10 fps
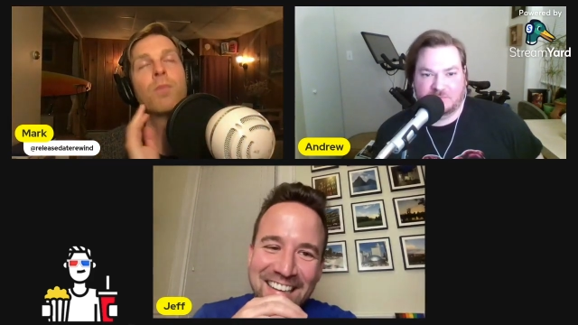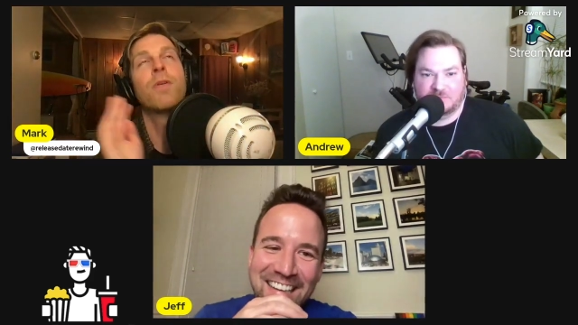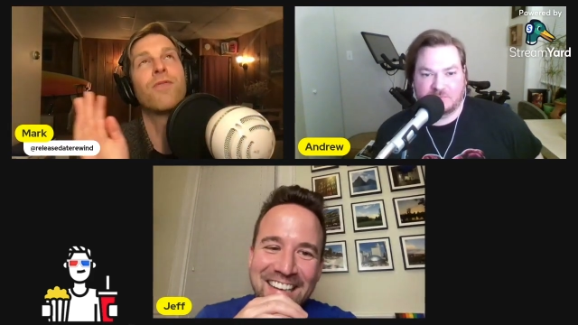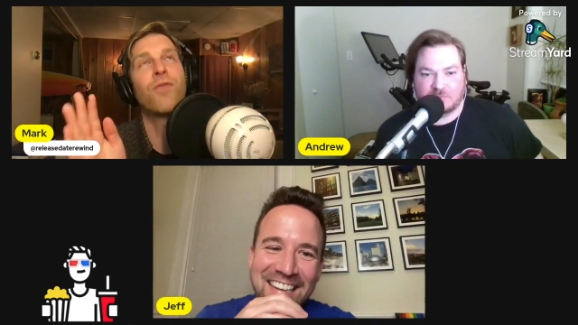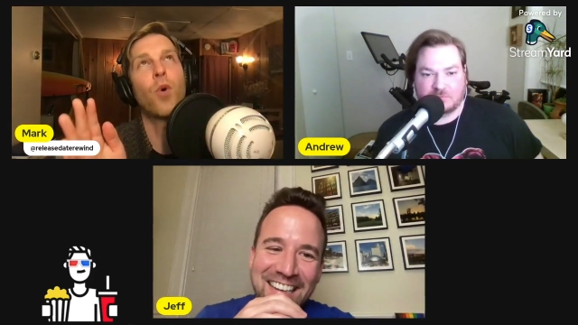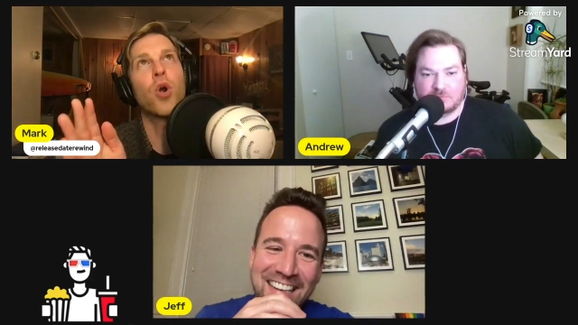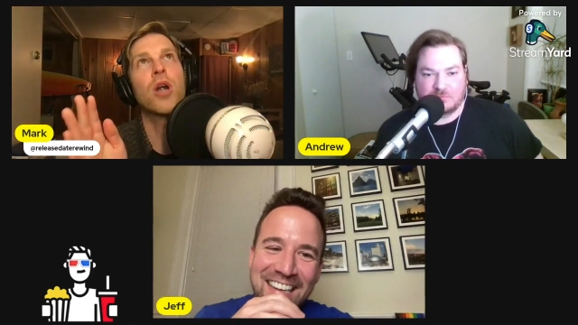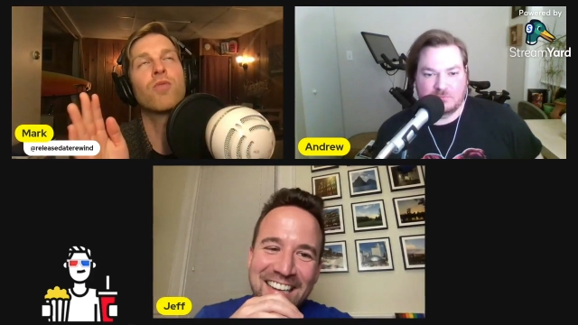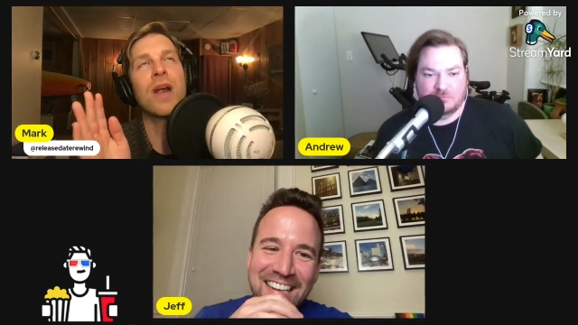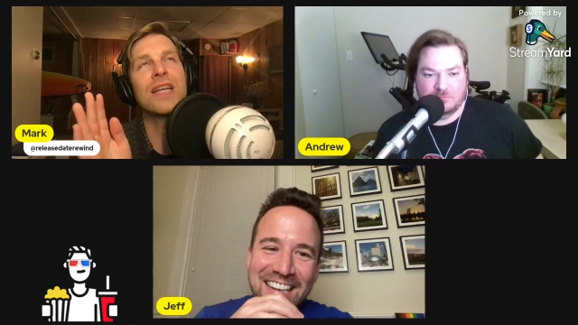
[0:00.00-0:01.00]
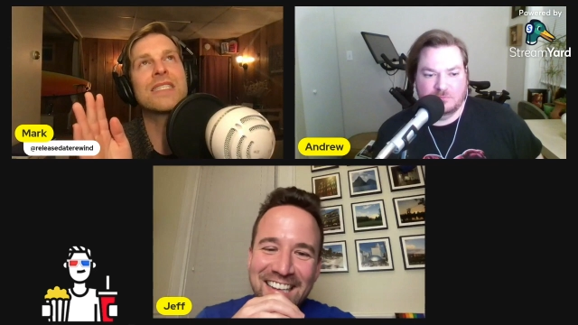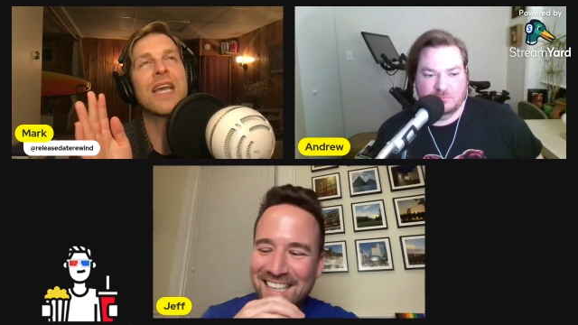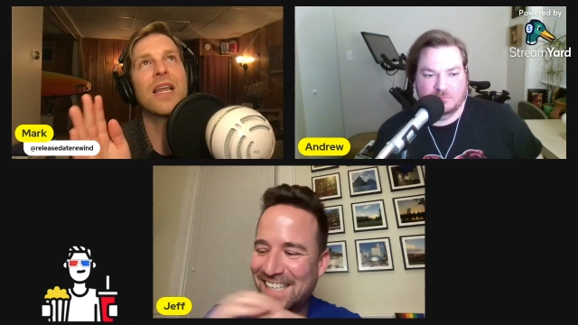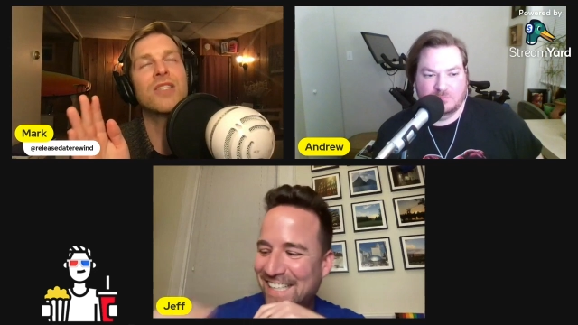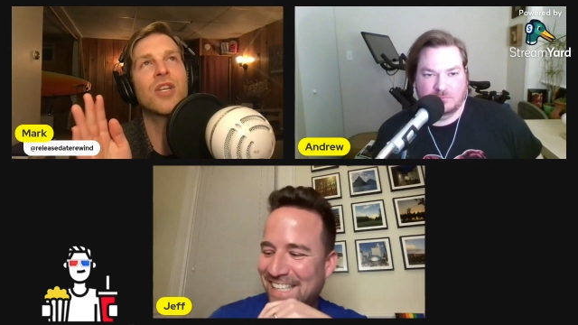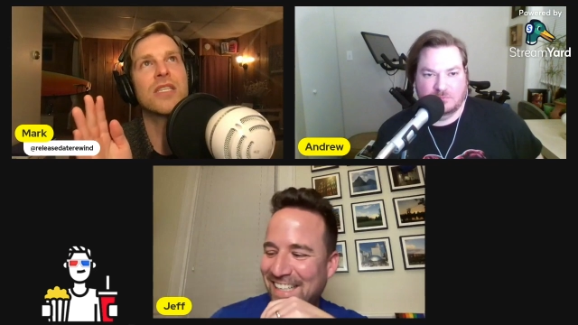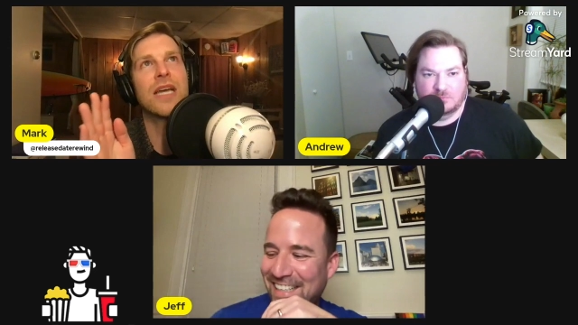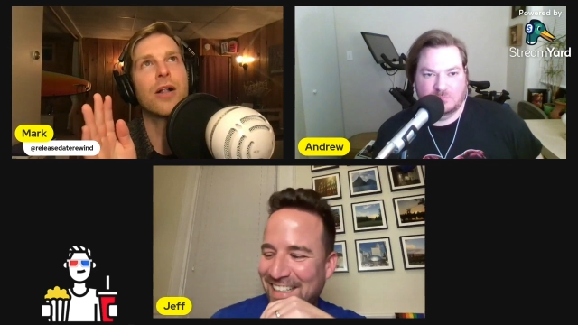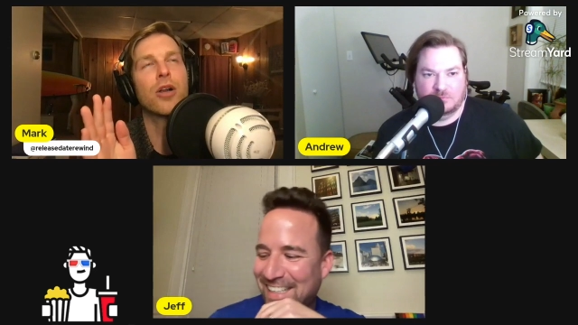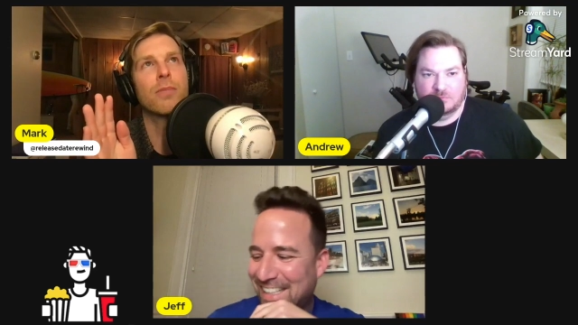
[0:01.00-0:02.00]
Speaker 1: before, right as Kelly's going to
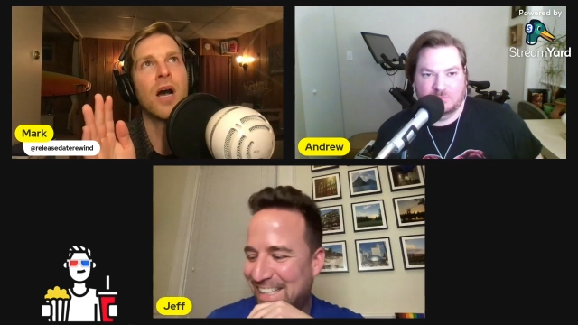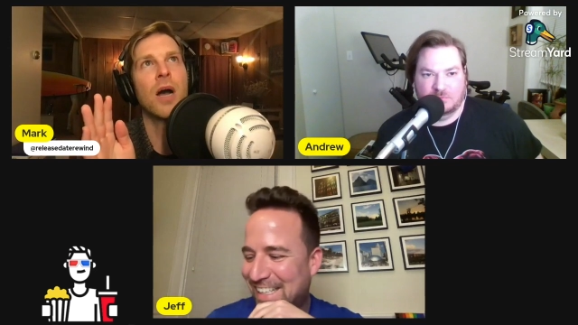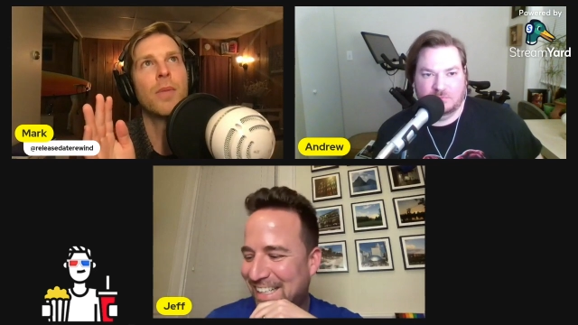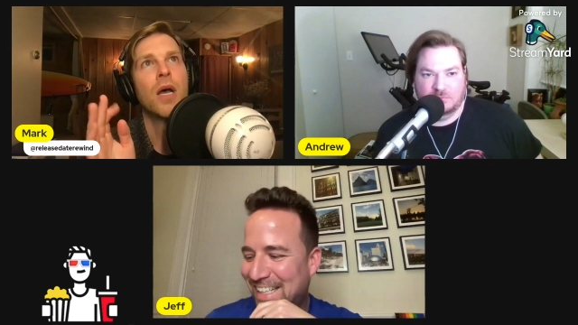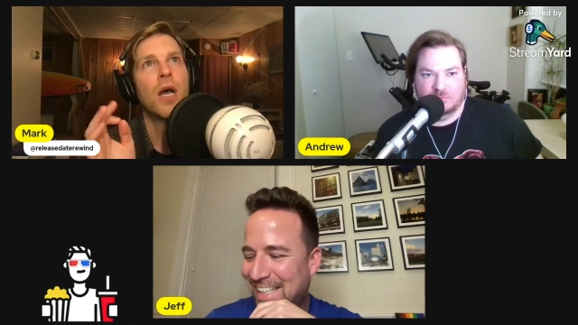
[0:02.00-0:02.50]
tell her mom,